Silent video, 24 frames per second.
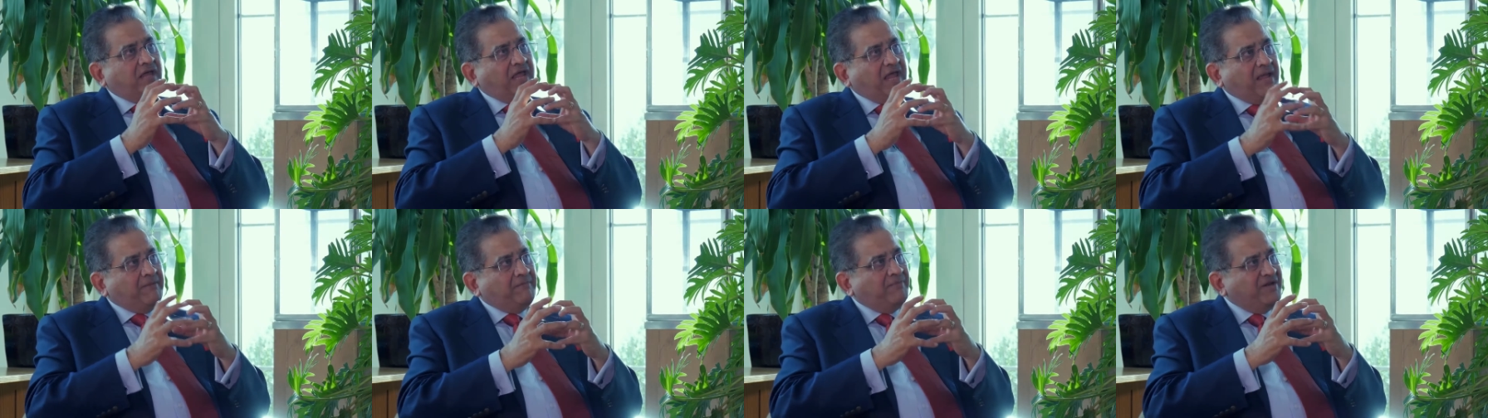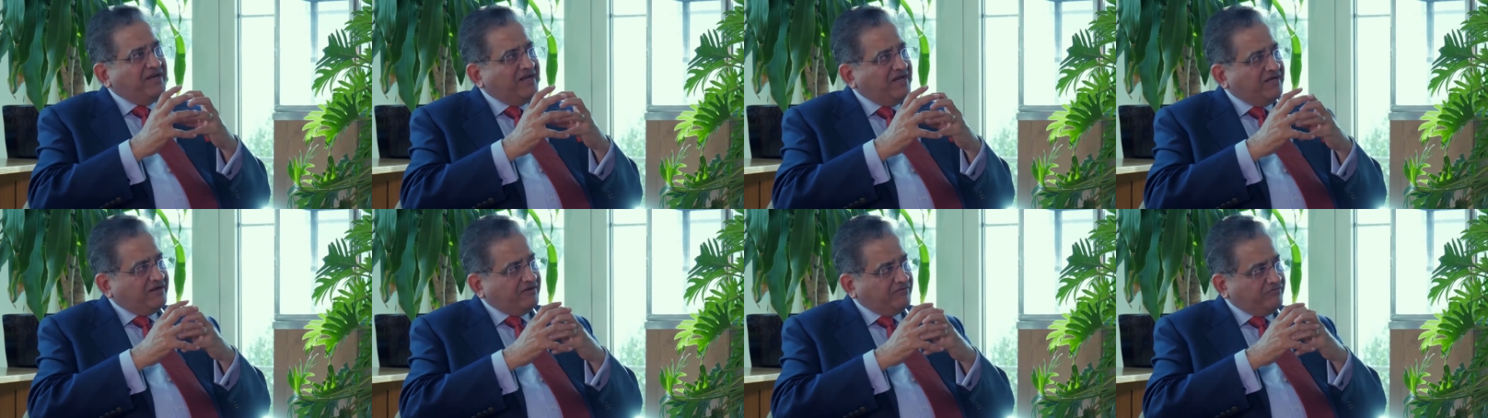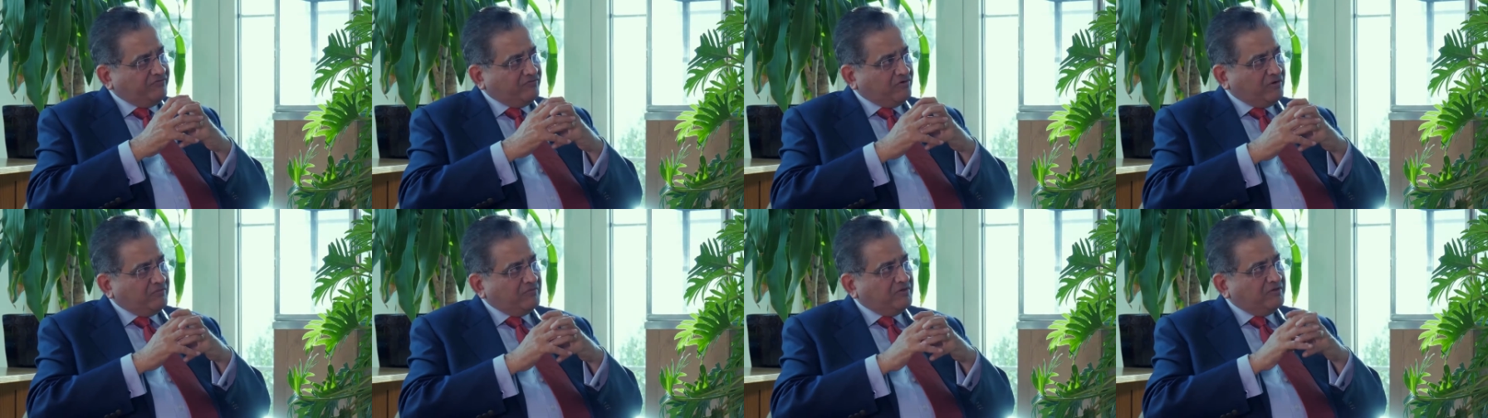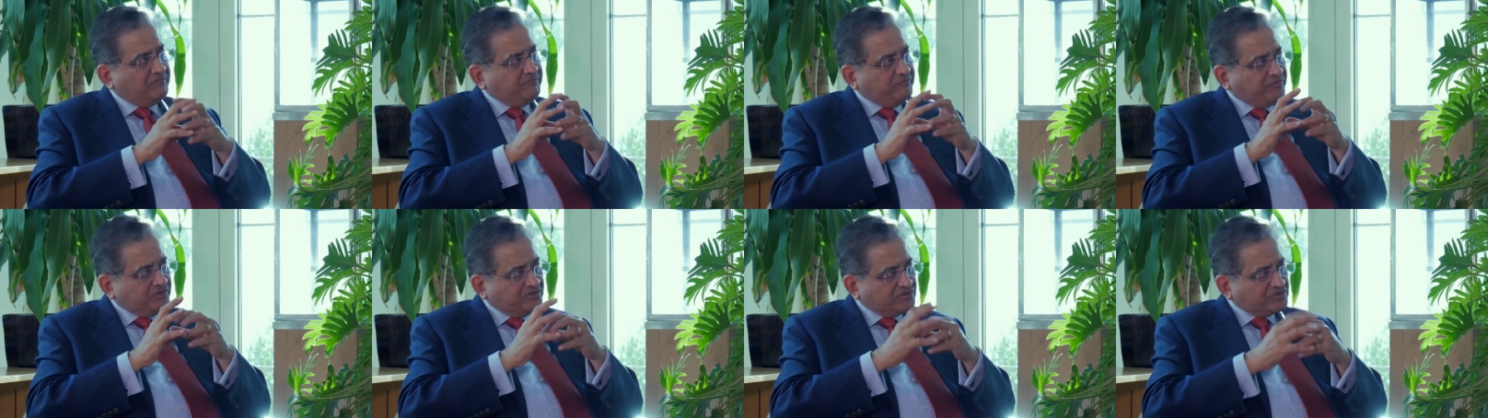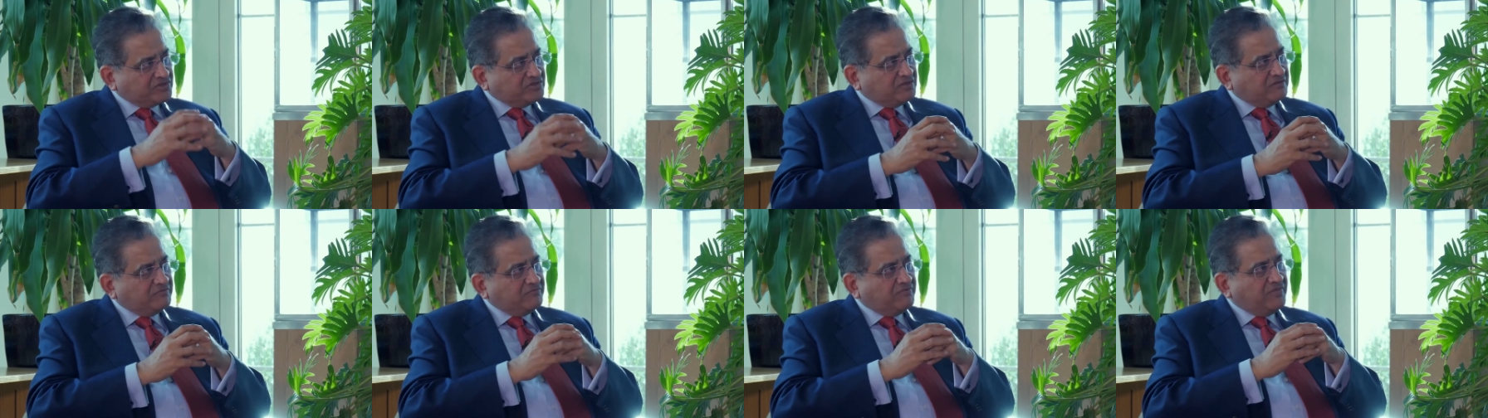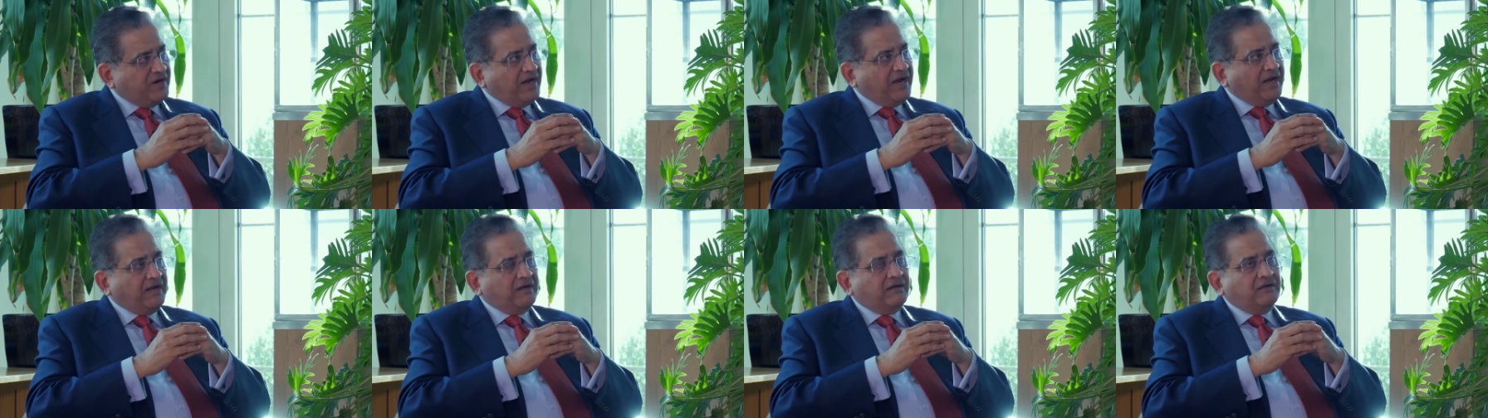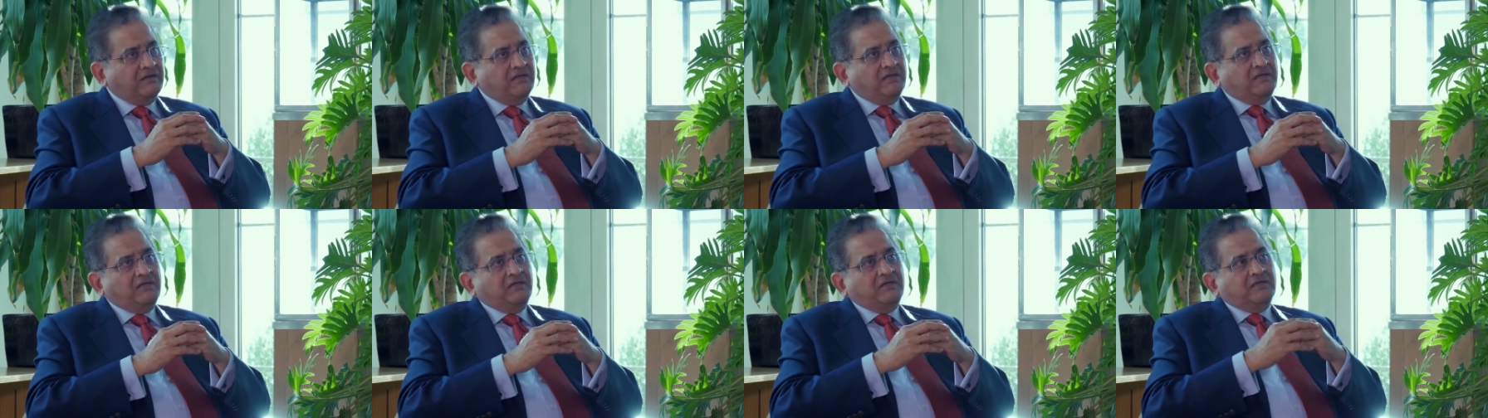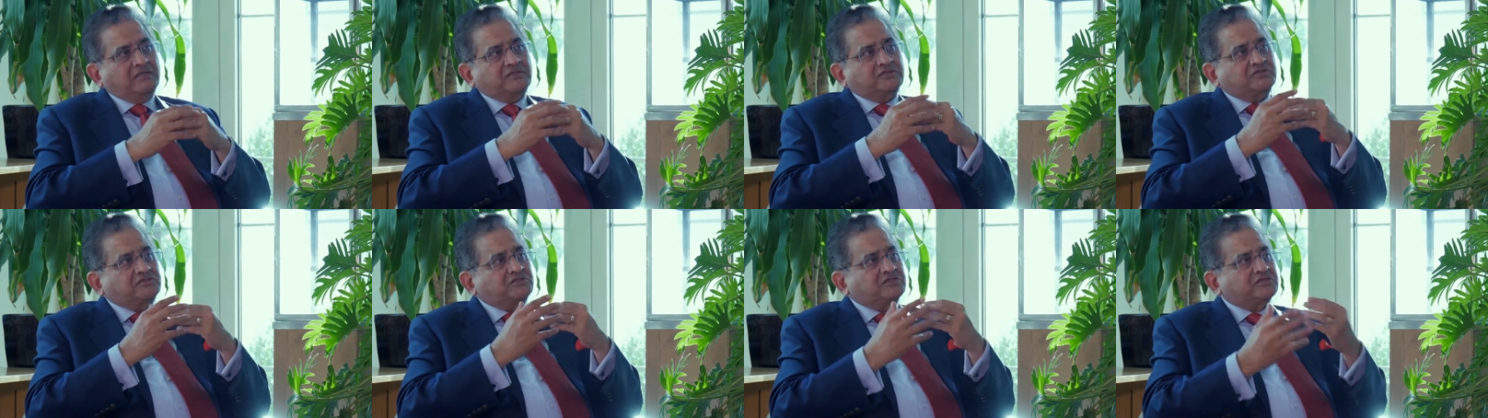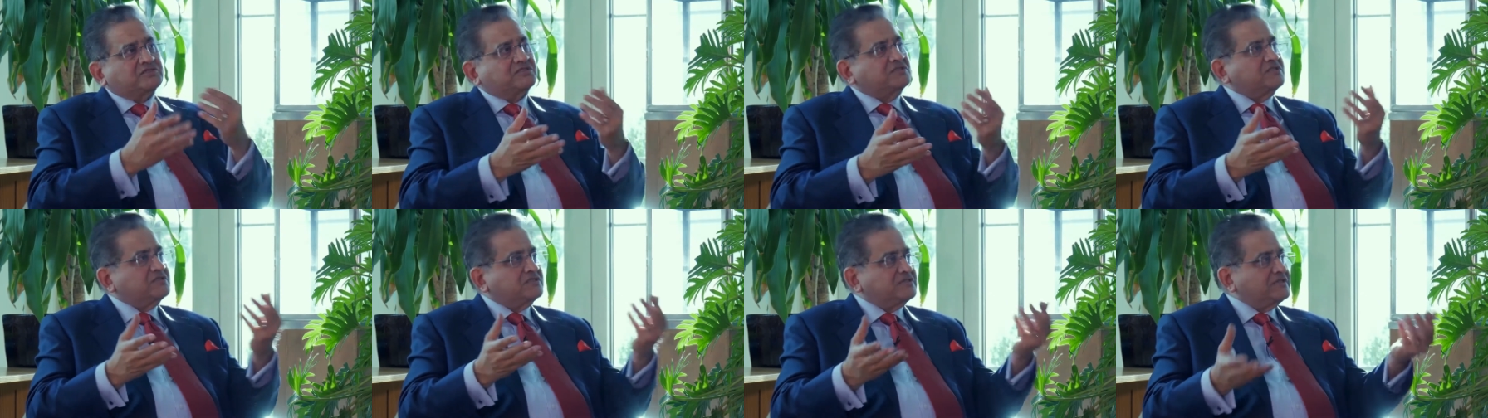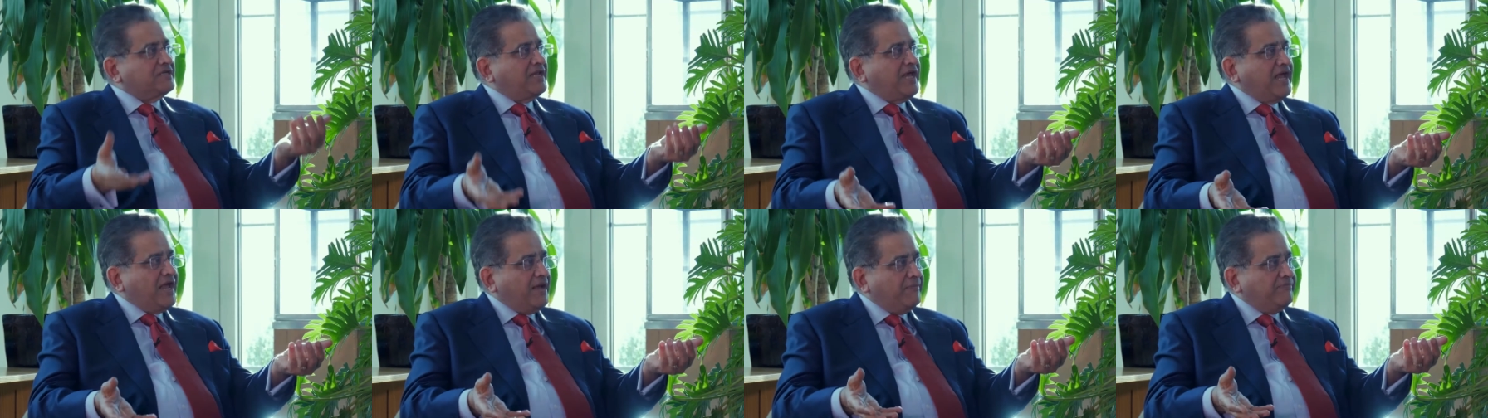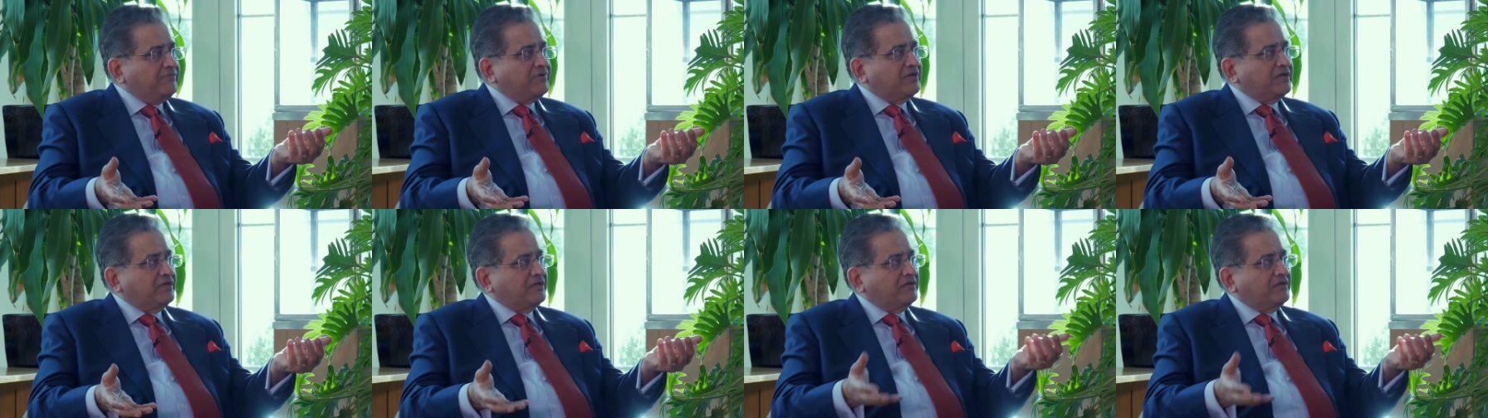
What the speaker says: emanate from a personal brand just doesn't happen.